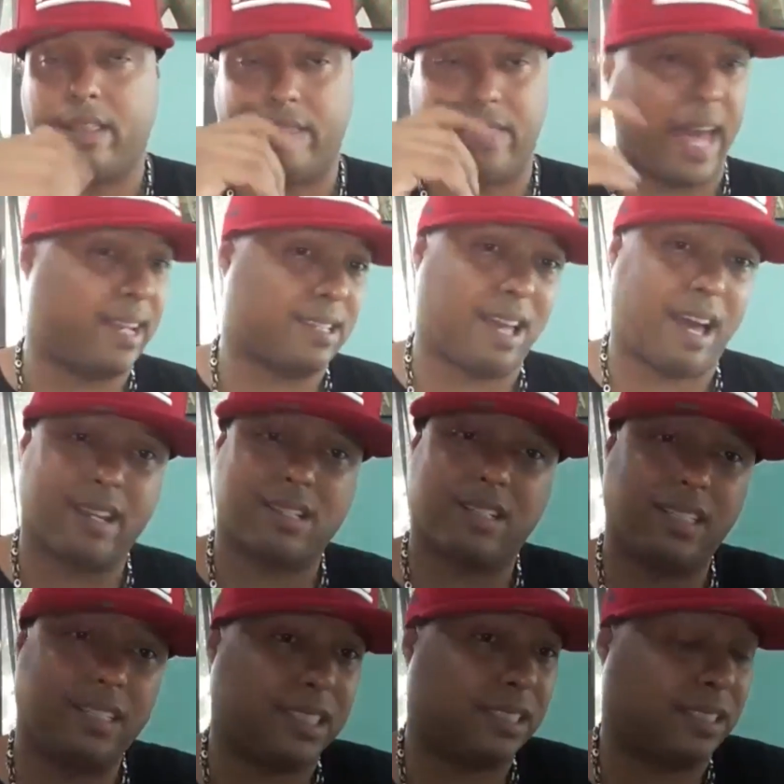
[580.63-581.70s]
That is
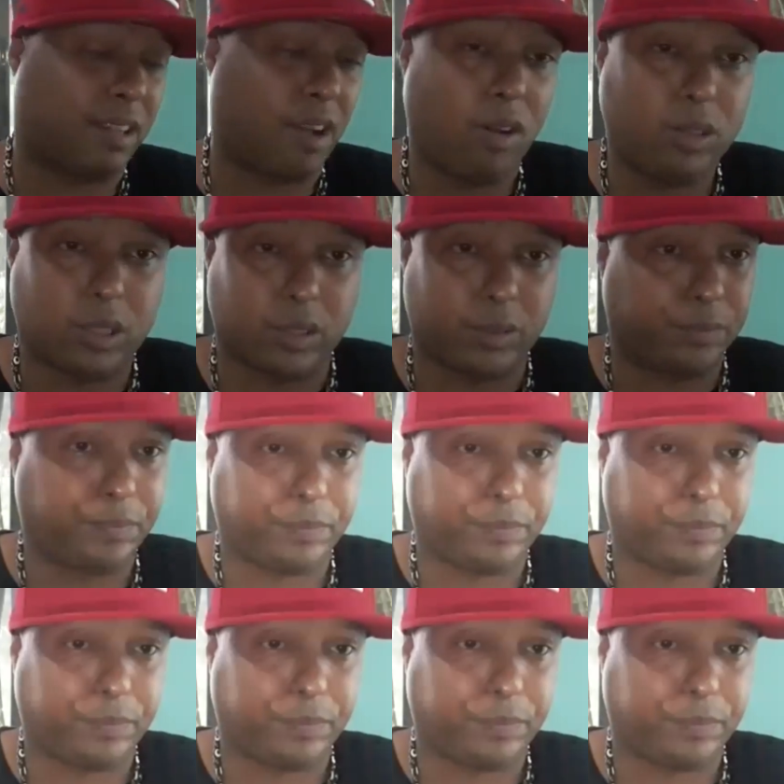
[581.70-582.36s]
honestly just the culture.